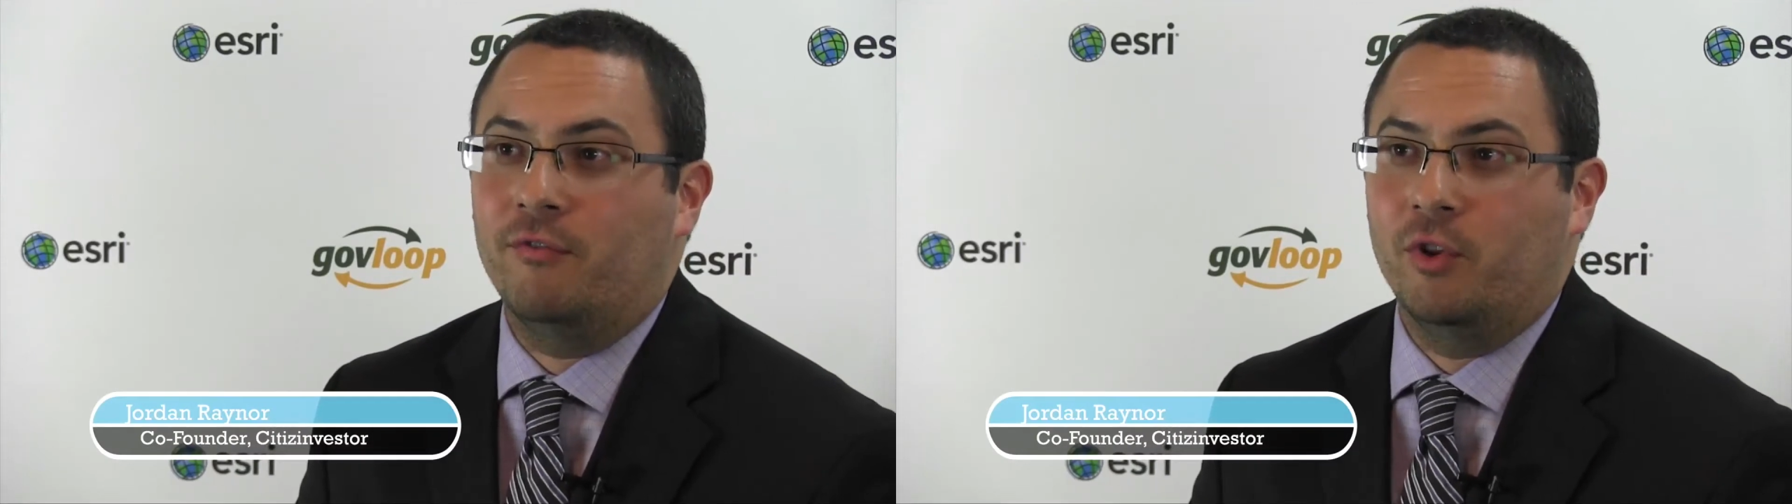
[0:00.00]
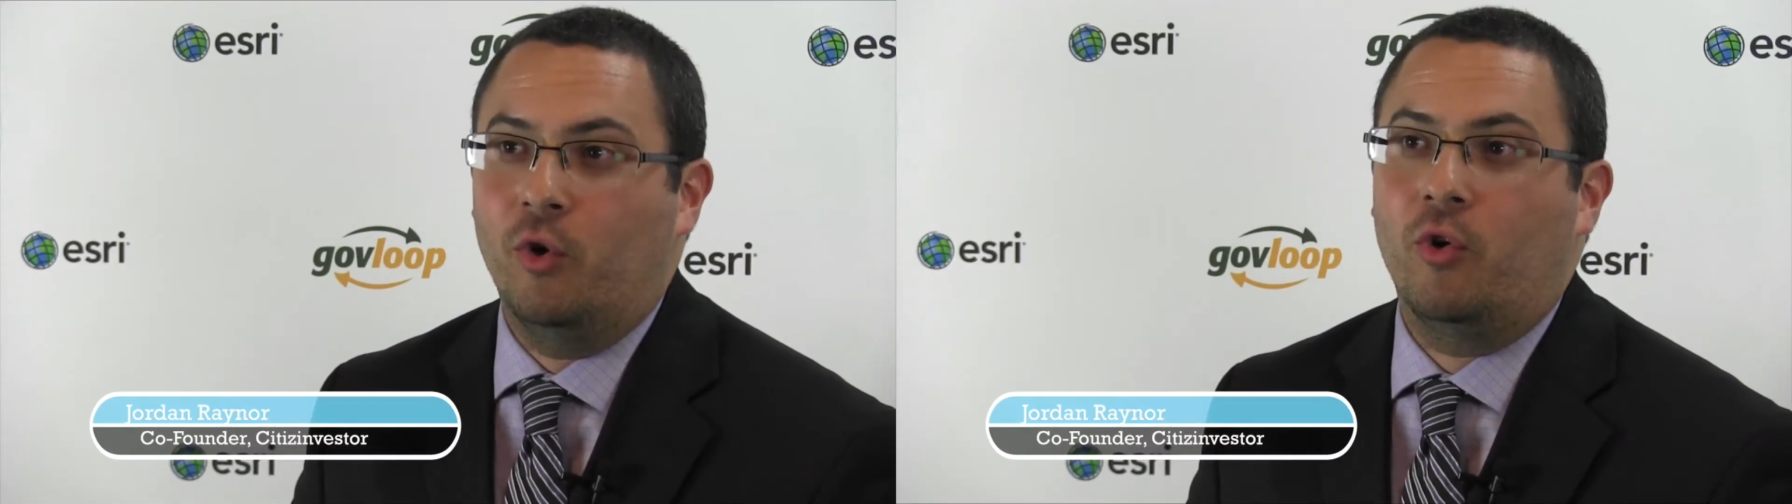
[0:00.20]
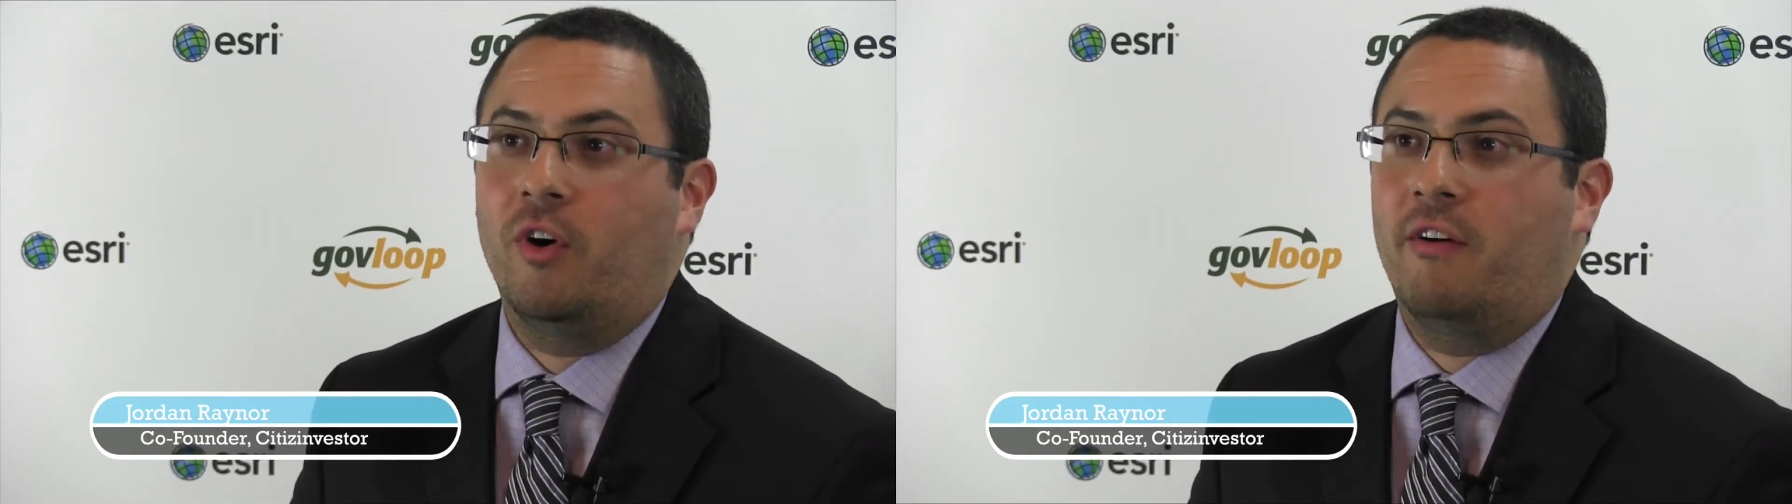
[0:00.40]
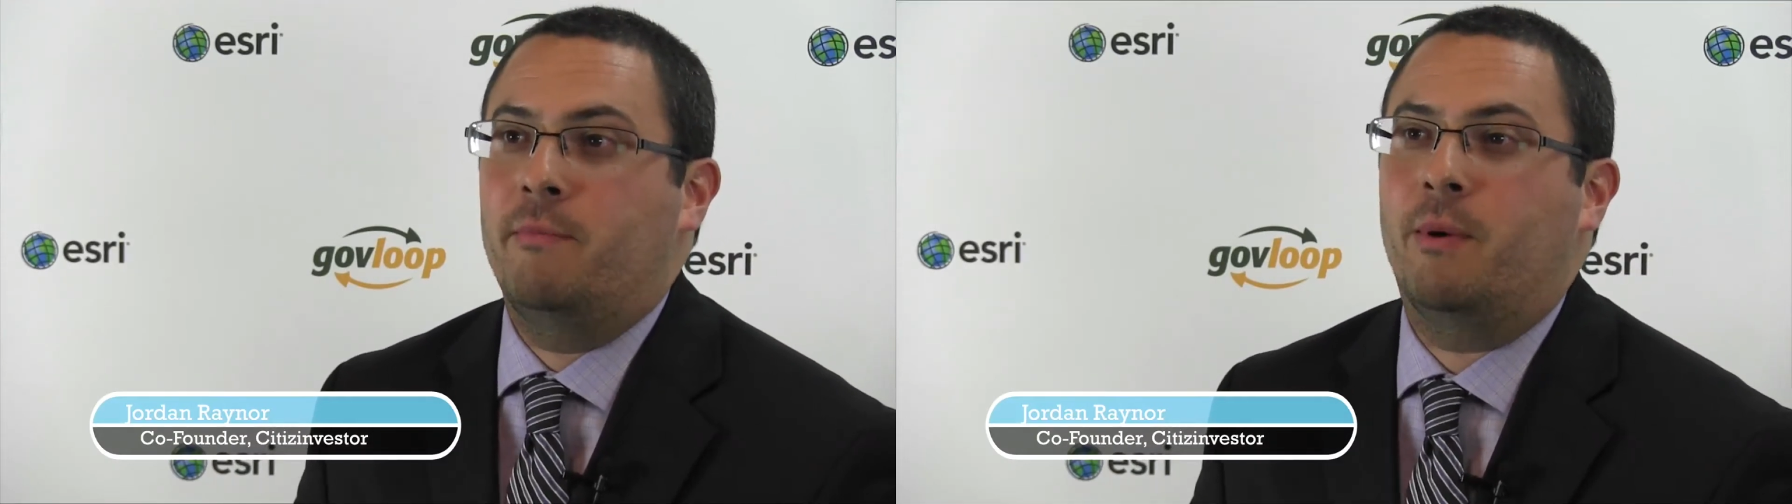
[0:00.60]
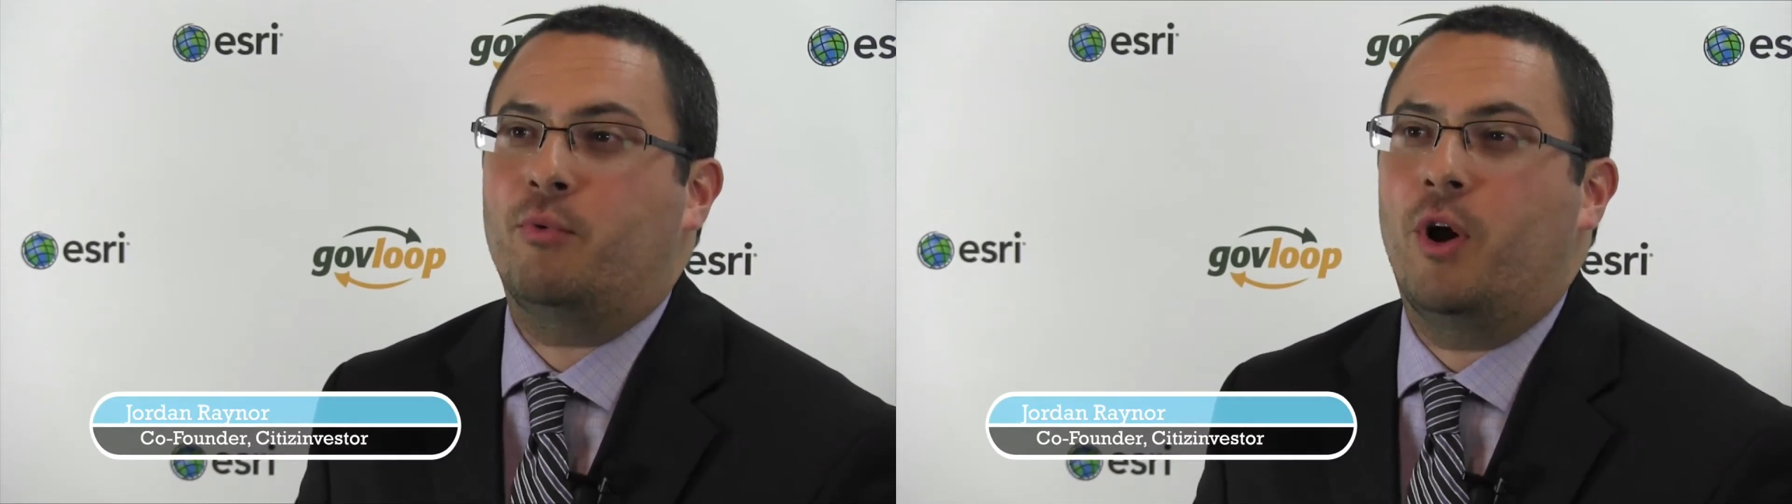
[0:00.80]
for local
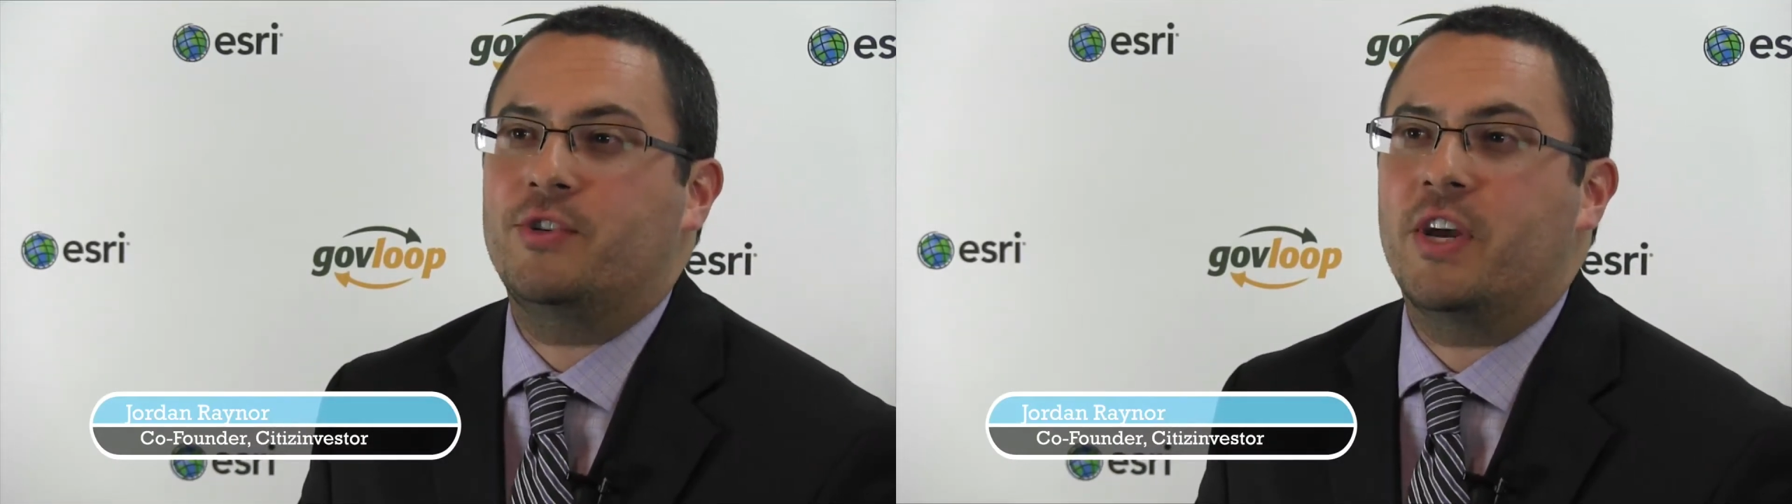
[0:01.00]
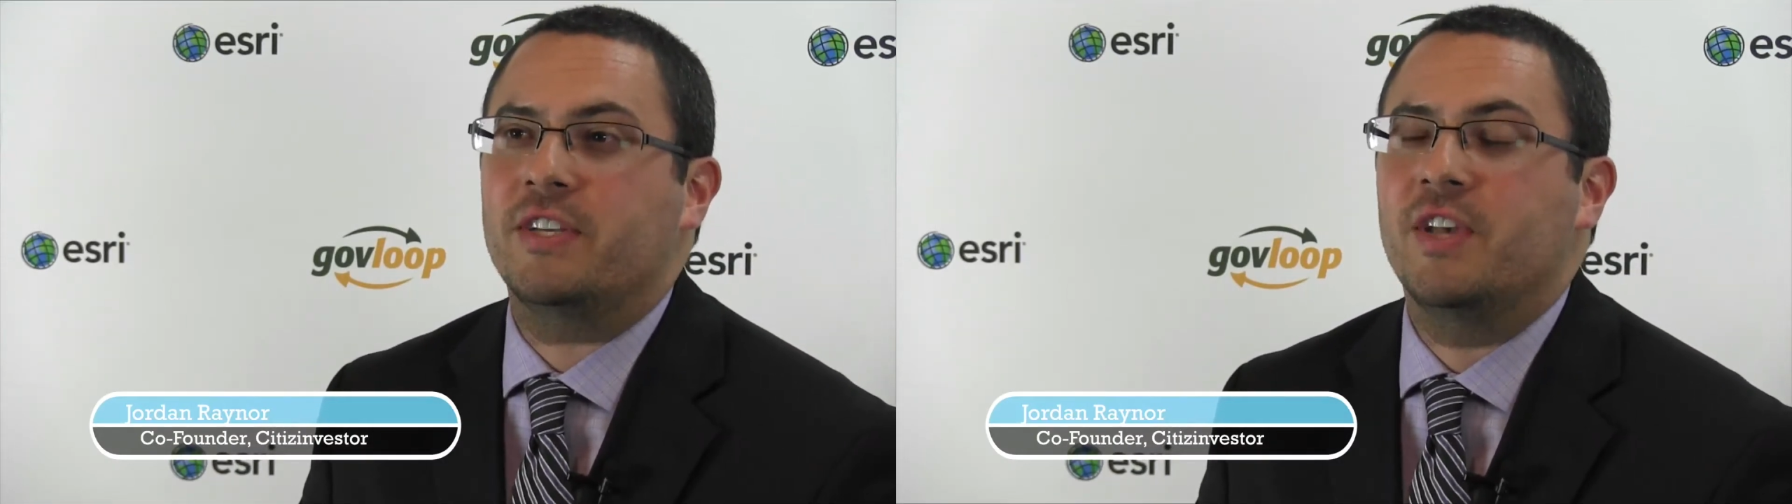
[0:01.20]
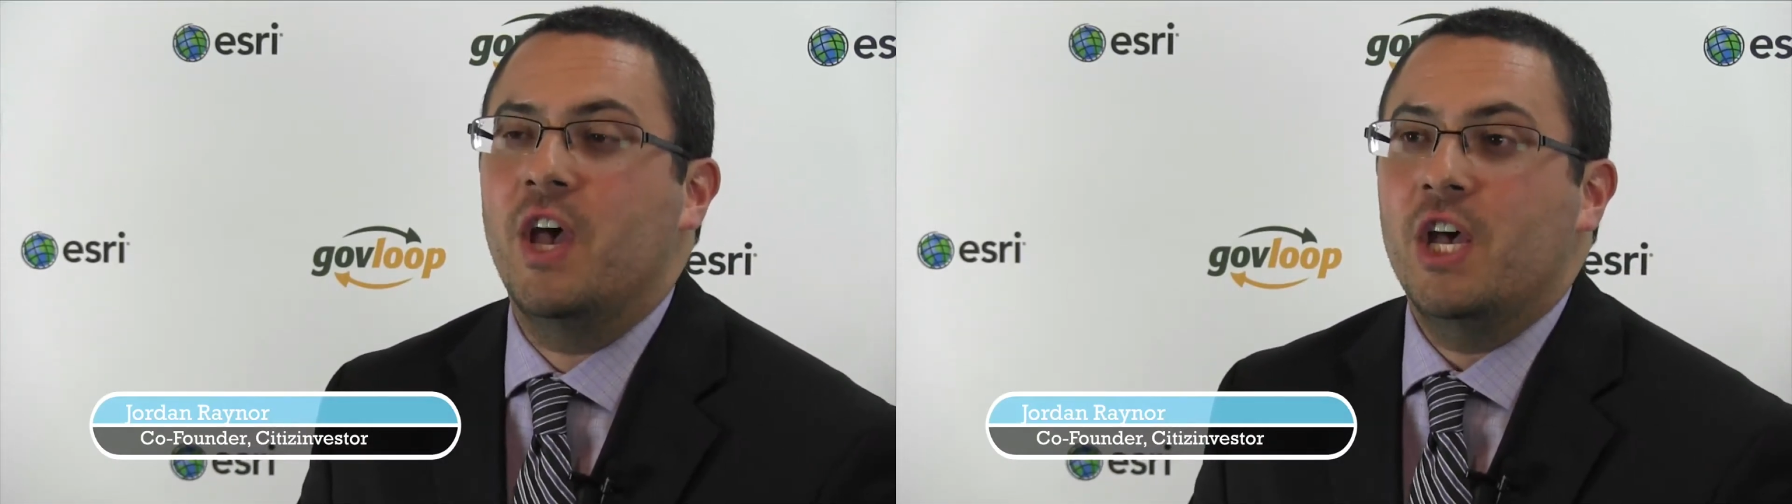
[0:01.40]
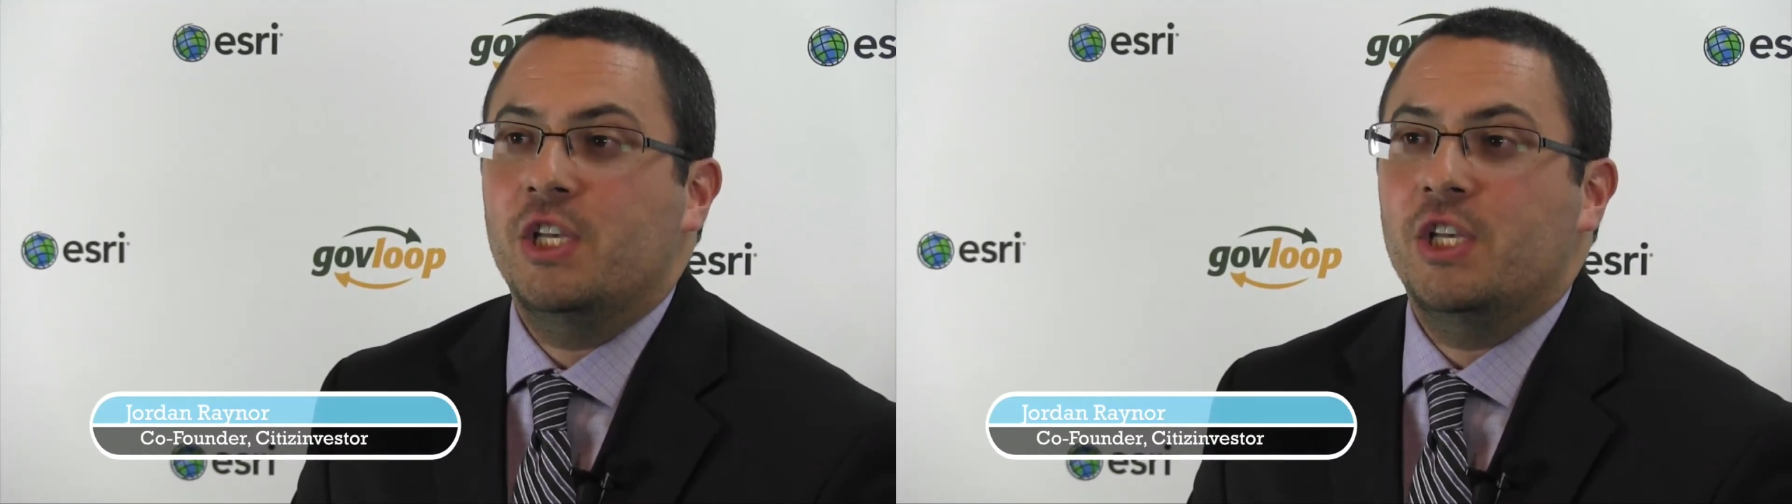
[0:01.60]
government projects.